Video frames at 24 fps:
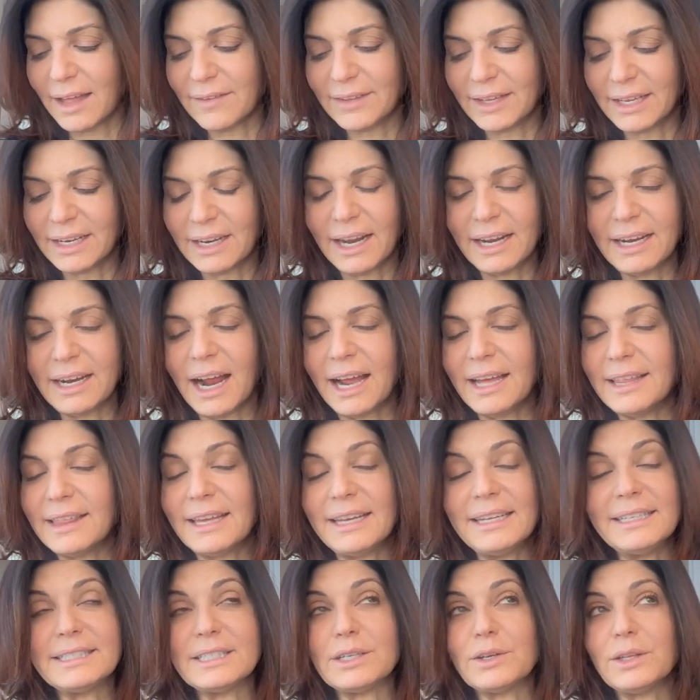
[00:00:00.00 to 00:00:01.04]
love it. And I
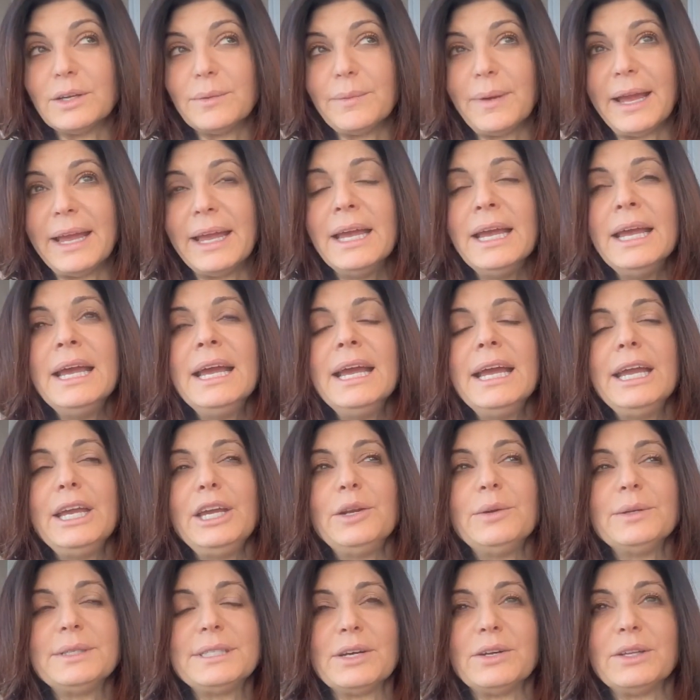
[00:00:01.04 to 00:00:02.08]
think it's the only way,
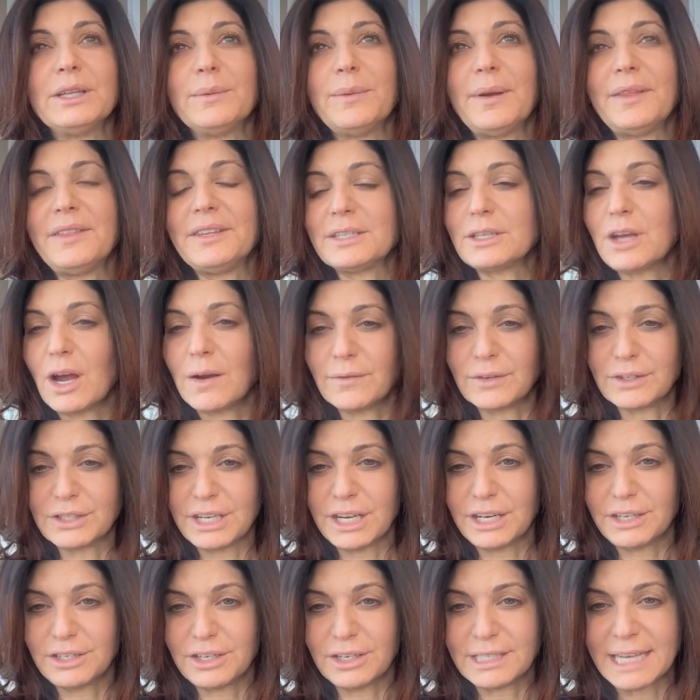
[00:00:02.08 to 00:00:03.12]
it's the only way this
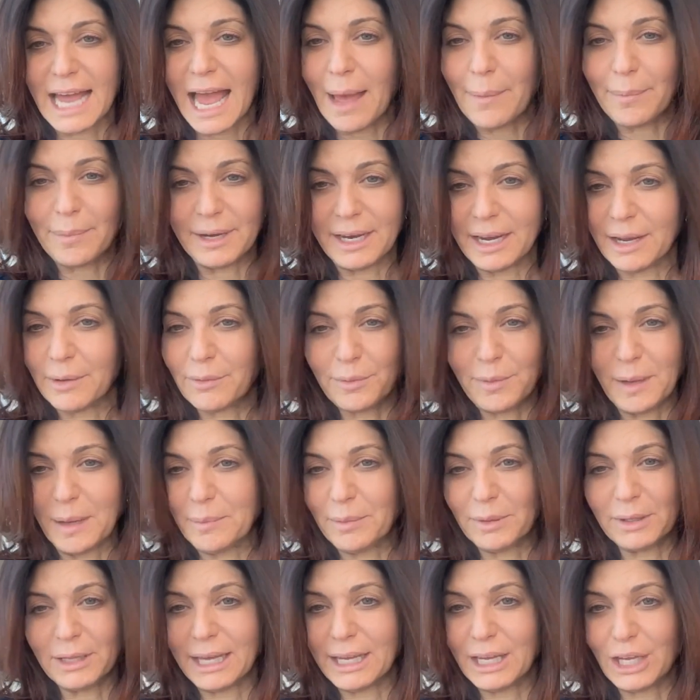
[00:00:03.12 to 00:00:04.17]
conversation is happening with
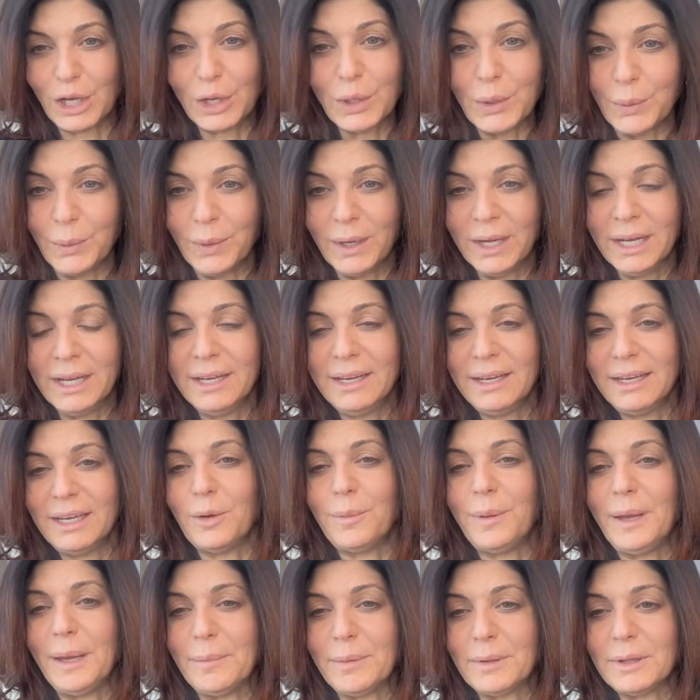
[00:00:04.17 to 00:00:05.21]
people like you.
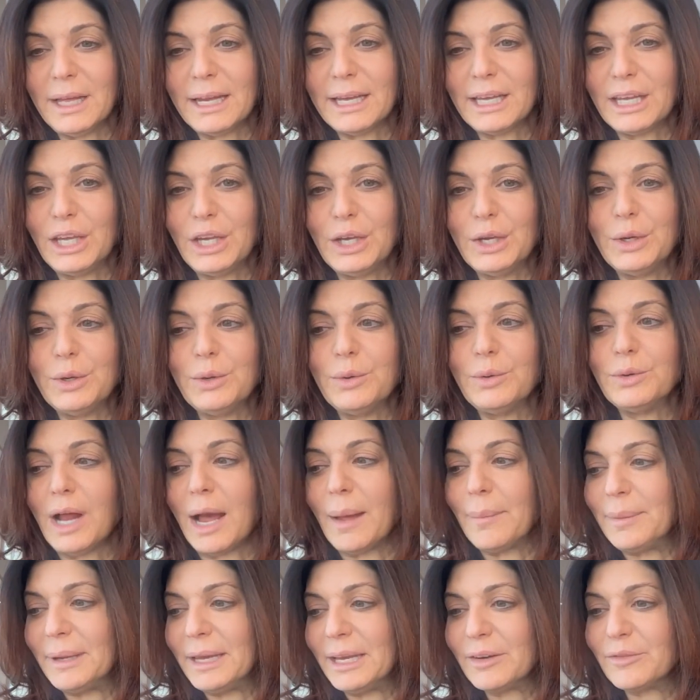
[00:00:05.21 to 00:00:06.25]
People like you
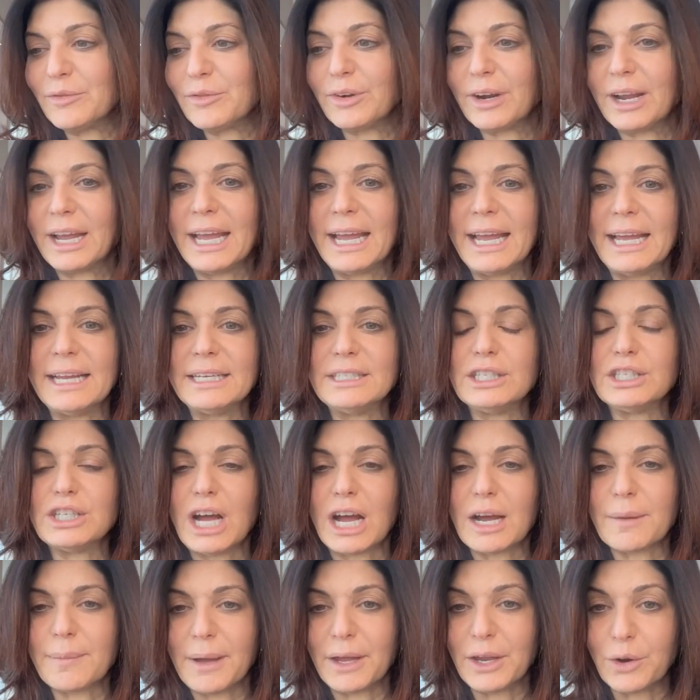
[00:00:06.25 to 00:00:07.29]
not being afraid to
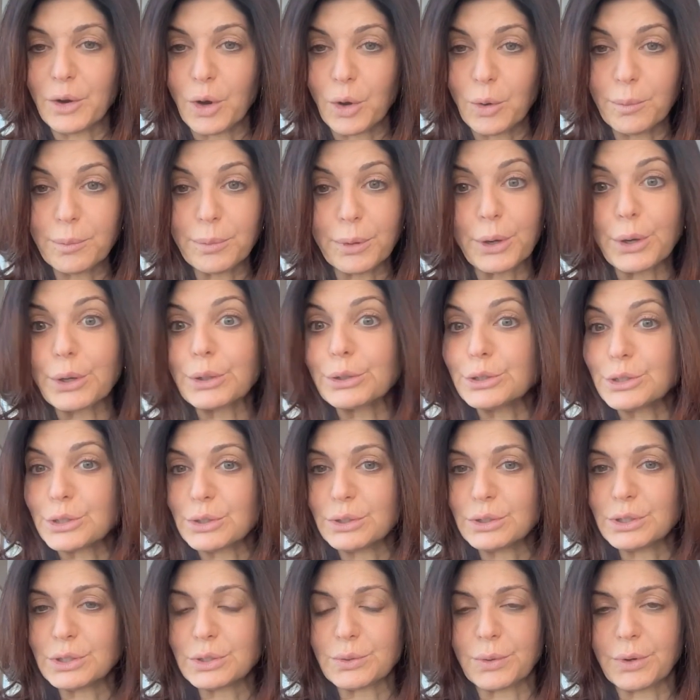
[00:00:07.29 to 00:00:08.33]
talk about your own
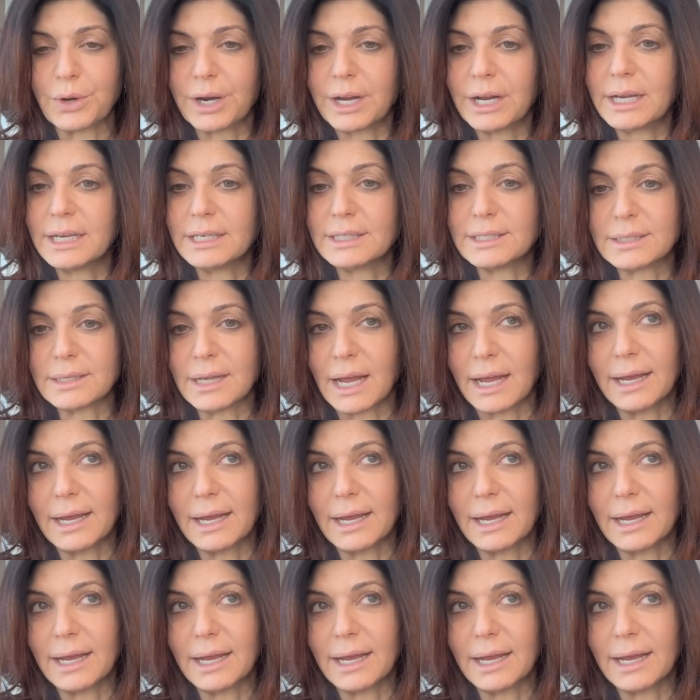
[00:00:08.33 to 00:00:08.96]
personal story. Cause